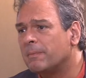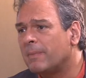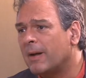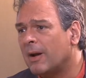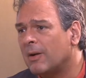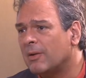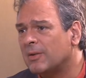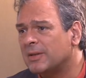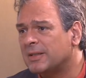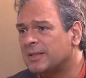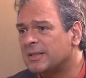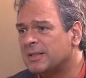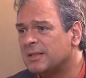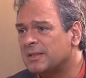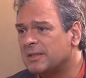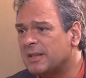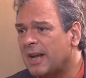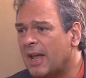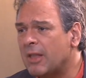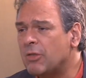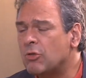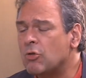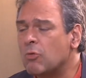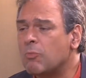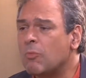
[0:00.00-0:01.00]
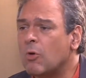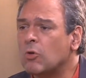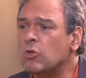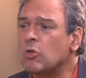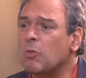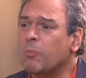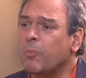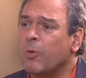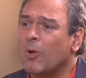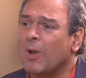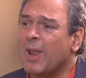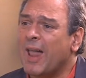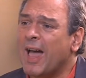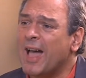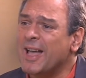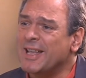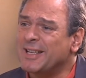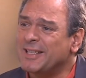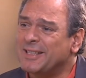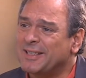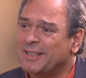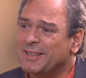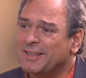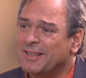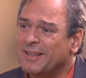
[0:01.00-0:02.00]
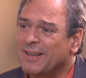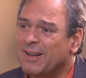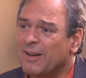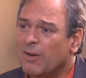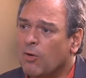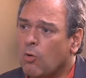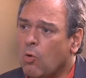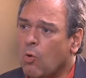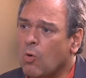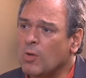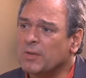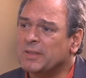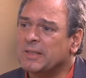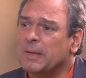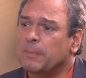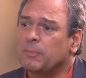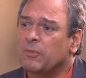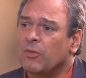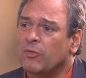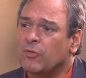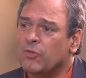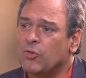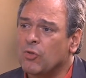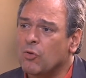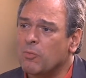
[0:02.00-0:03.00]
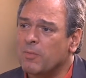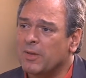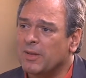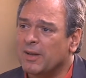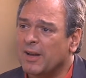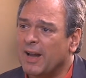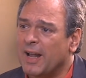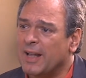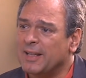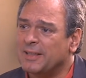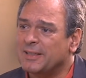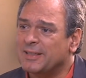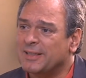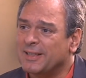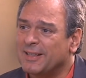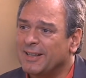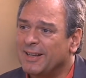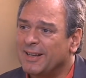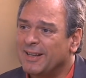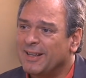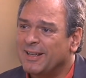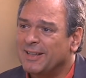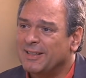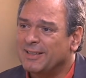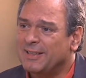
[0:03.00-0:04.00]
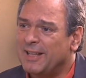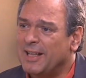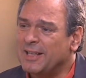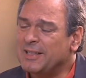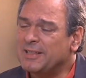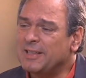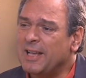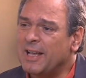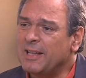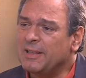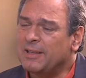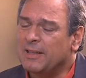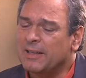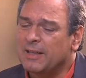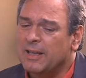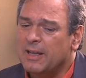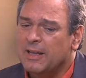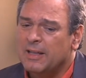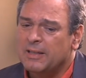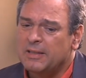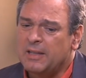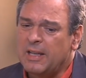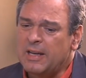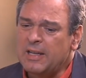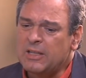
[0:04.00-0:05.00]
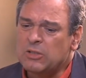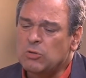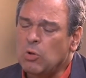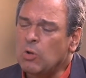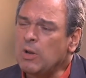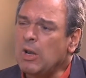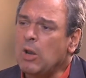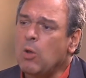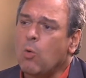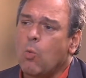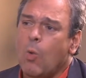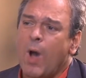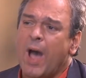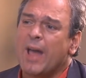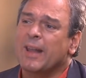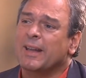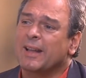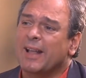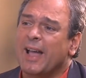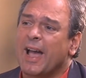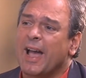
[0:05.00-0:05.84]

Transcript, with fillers: powers try to monopolize concept of human rights. They said there is only one